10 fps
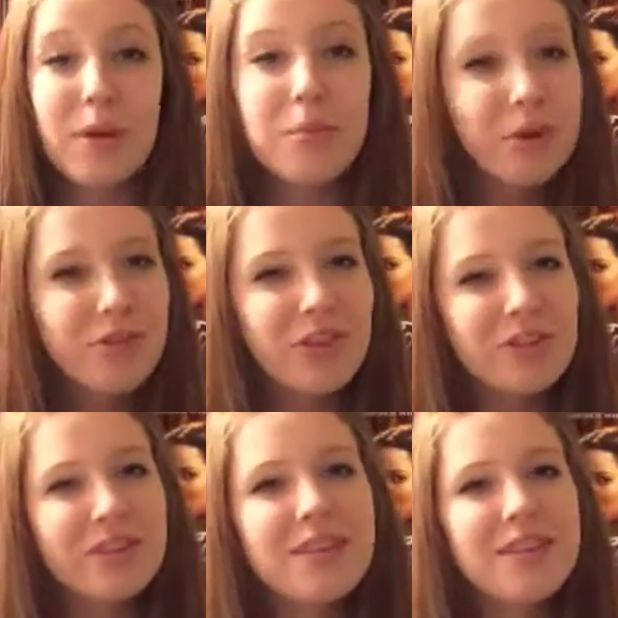my book
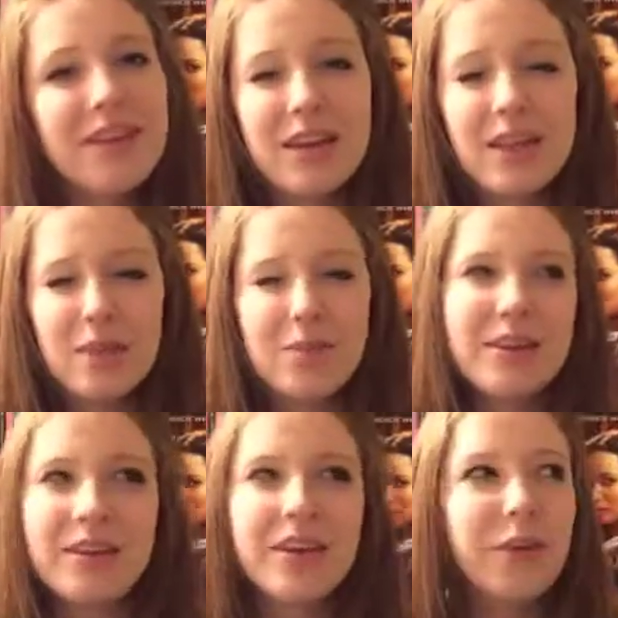favorites,
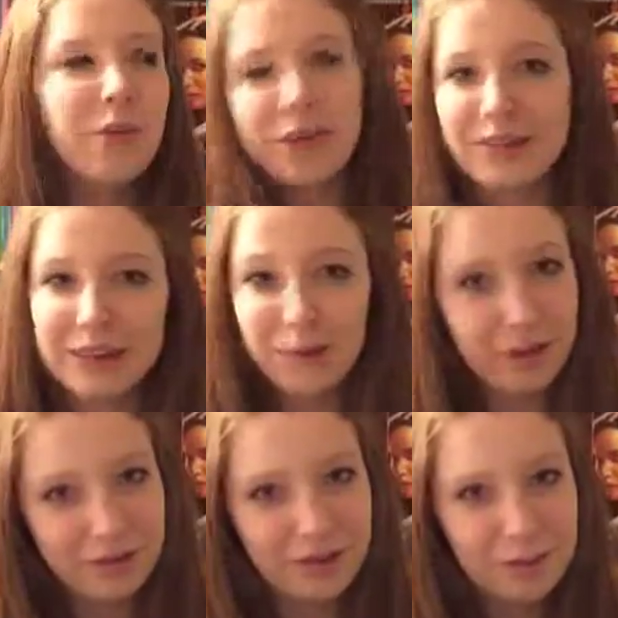basically the only thing I
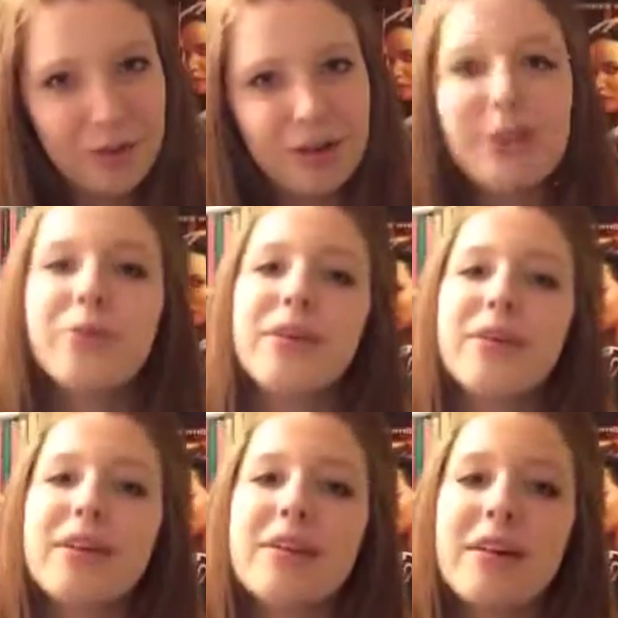read in February
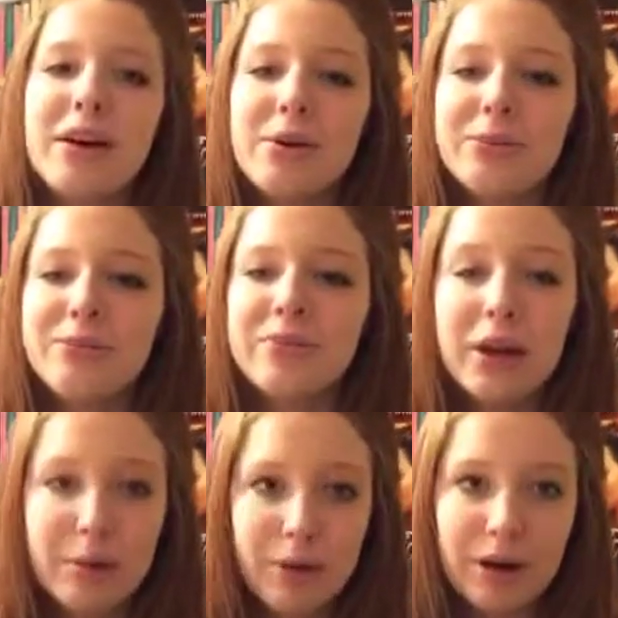was
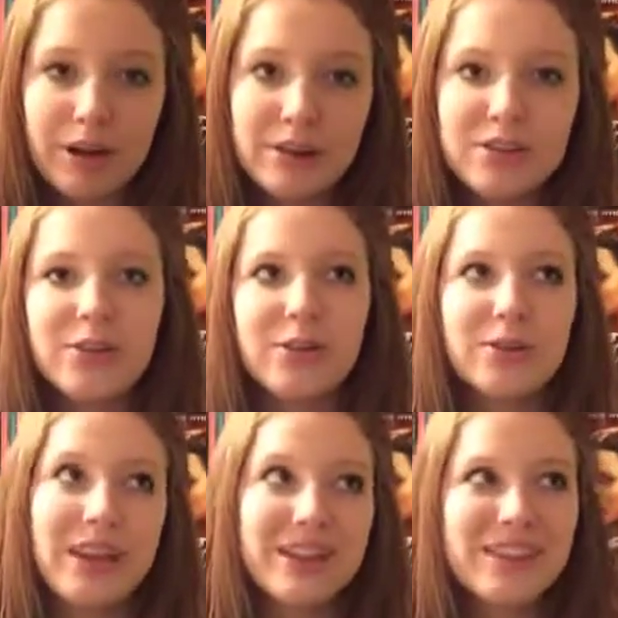Harry Potter, so
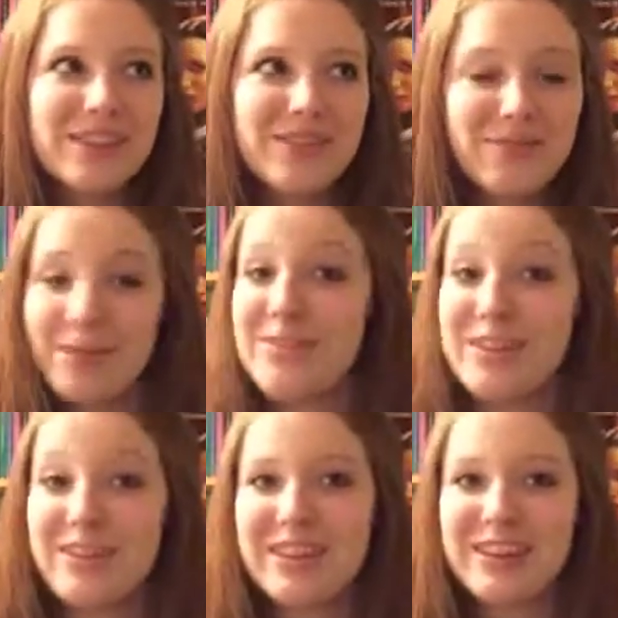that's my
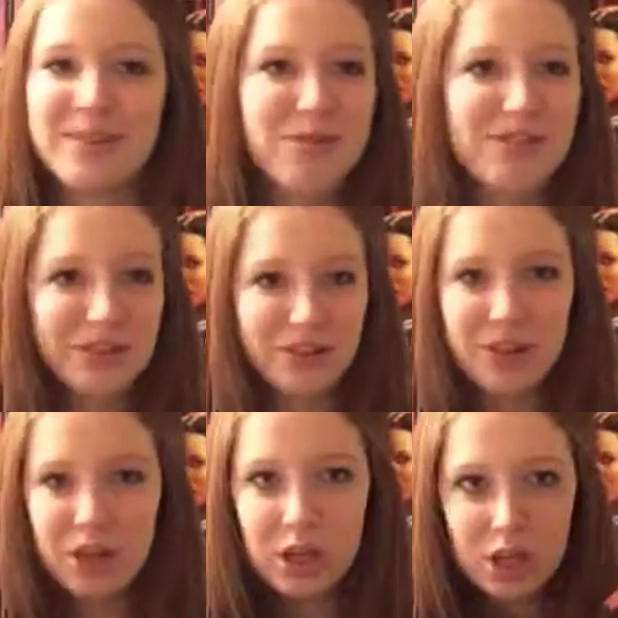favorite things. I'm still,
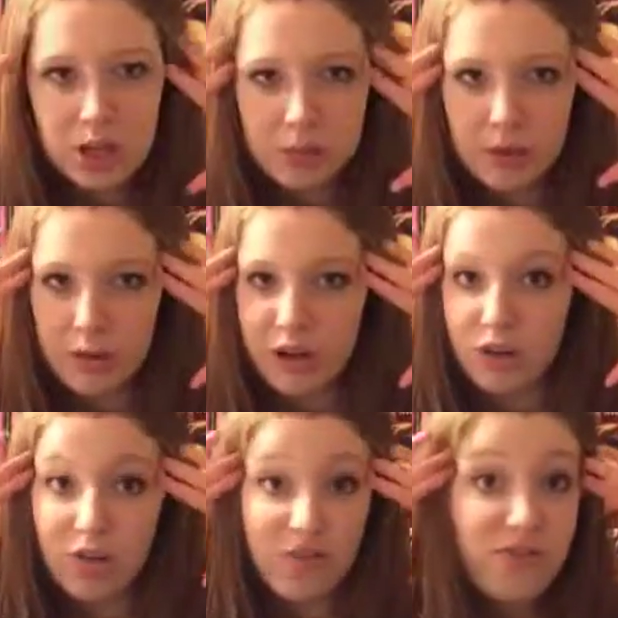my
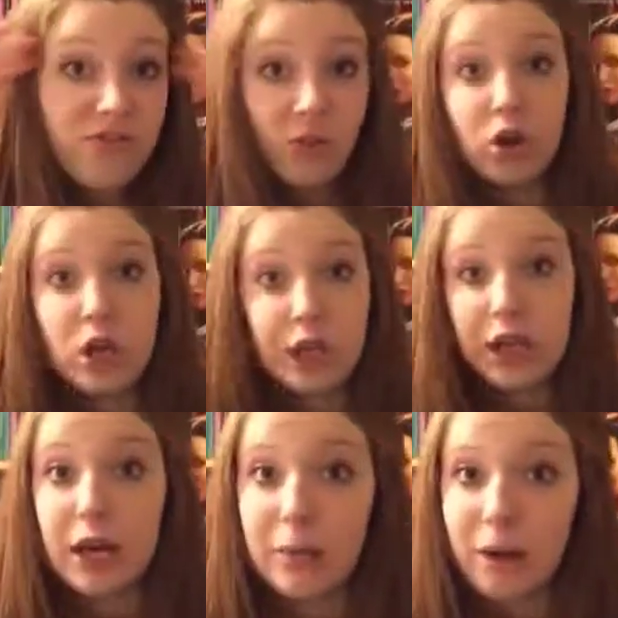brain is just full
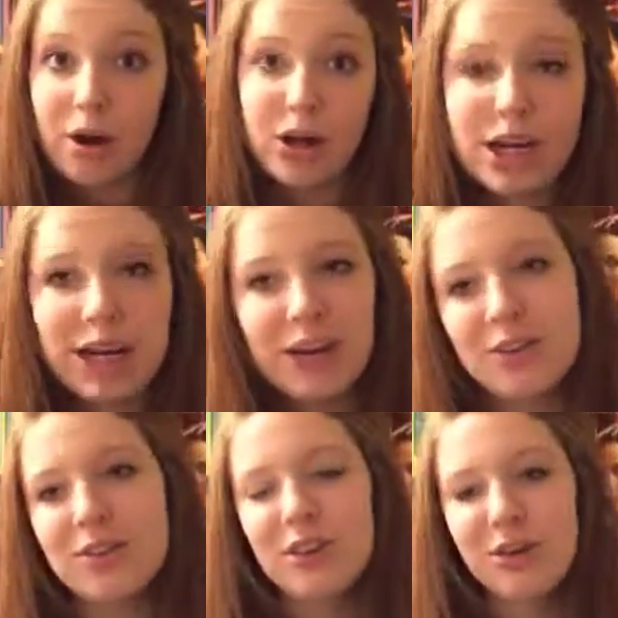gear Harry Potter right now,
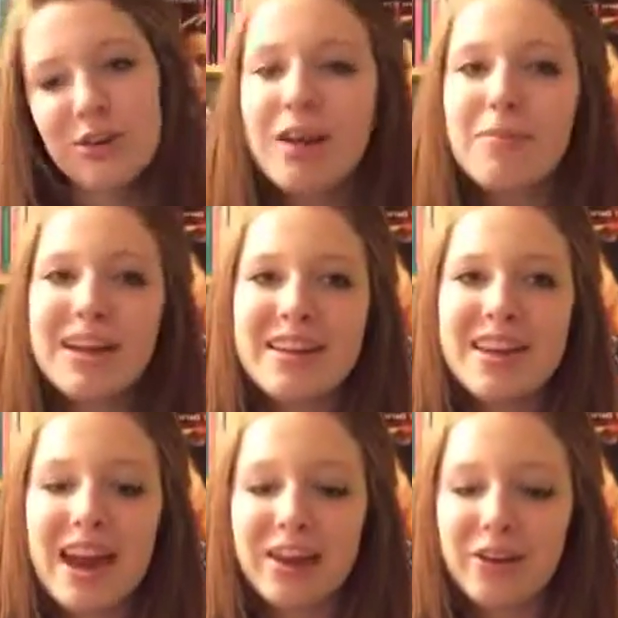so. My
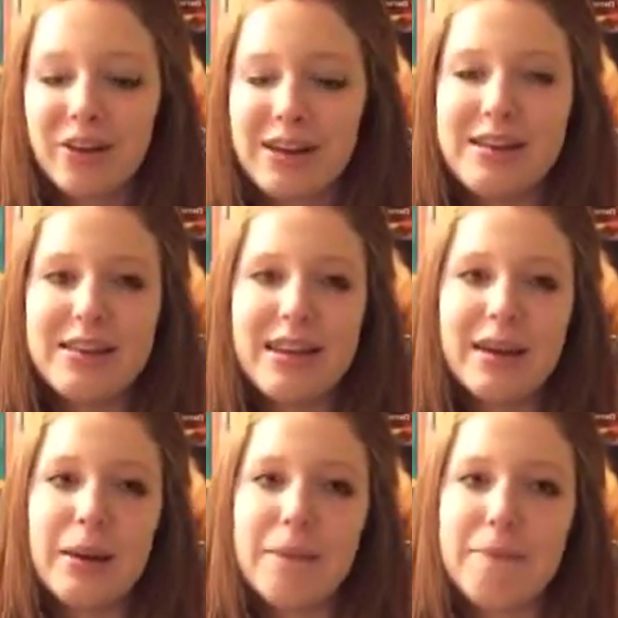next category is
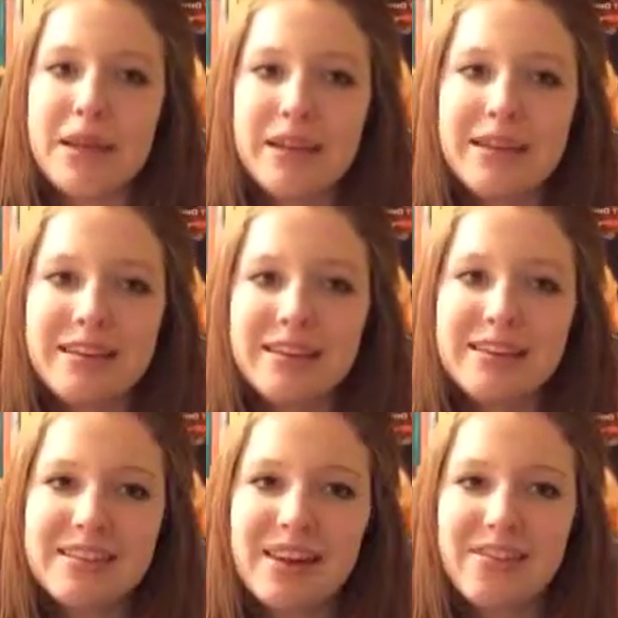like media
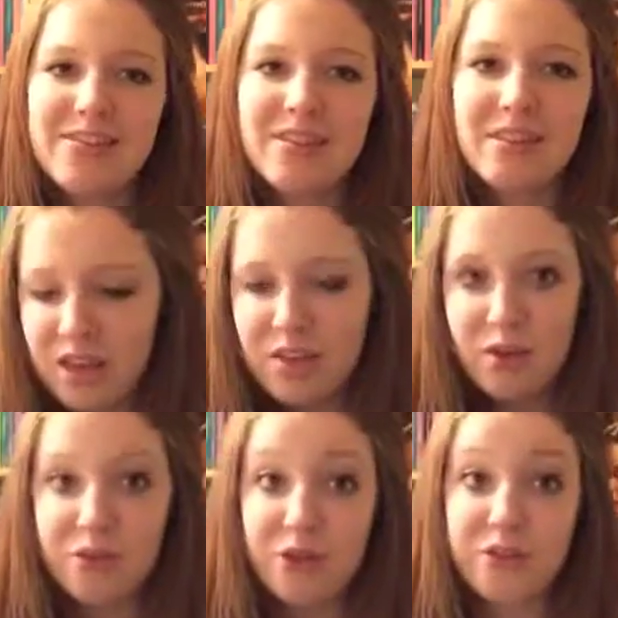stuff.
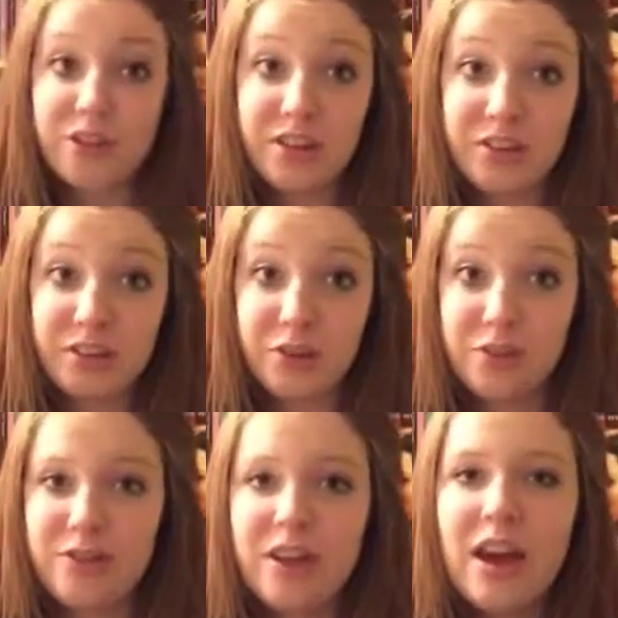So first of all, TV
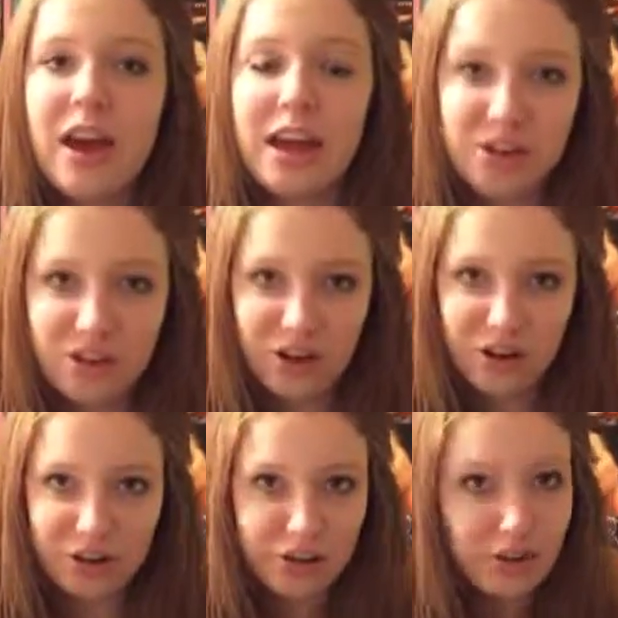shows. Agent
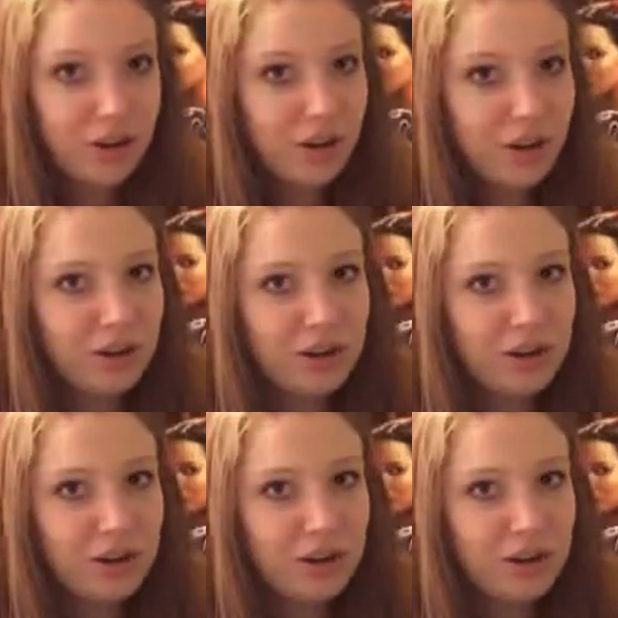Carter.